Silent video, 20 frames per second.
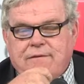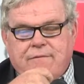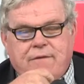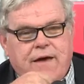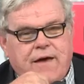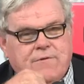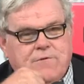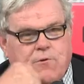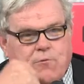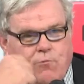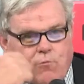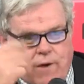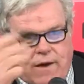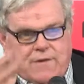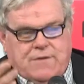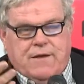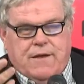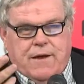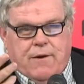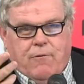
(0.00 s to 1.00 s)
There's a
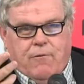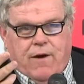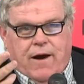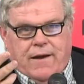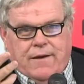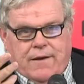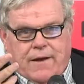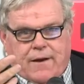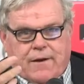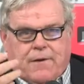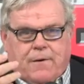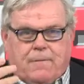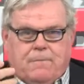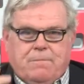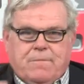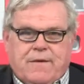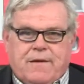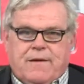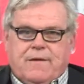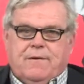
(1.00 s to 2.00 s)
reason they were identical.
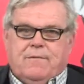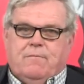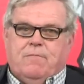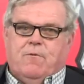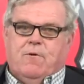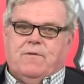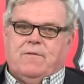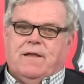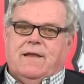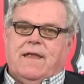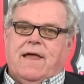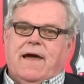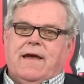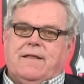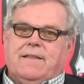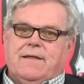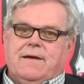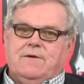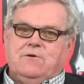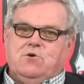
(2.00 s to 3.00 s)
More than
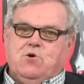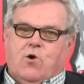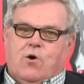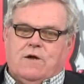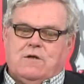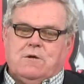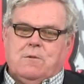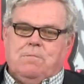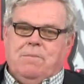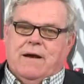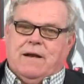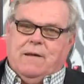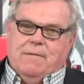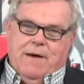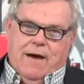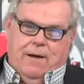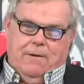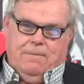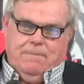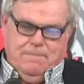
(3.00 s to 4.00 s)
likely, George picked them
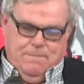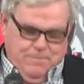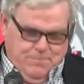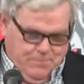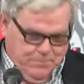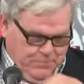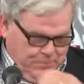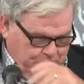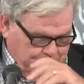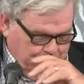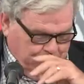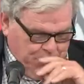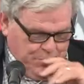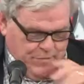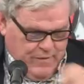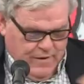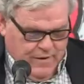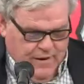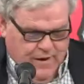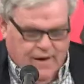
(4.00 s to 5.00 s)
out.
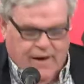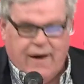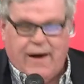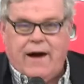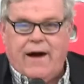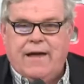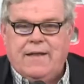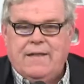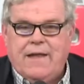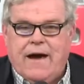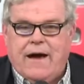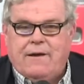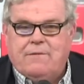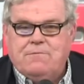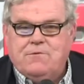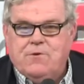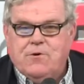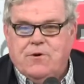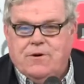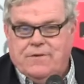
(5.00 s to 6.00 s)
I doubt
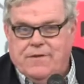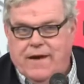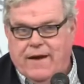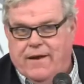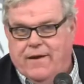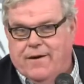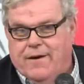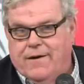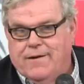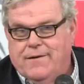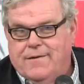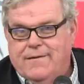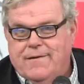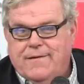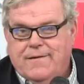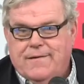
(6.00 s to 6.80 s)
if George, there they are.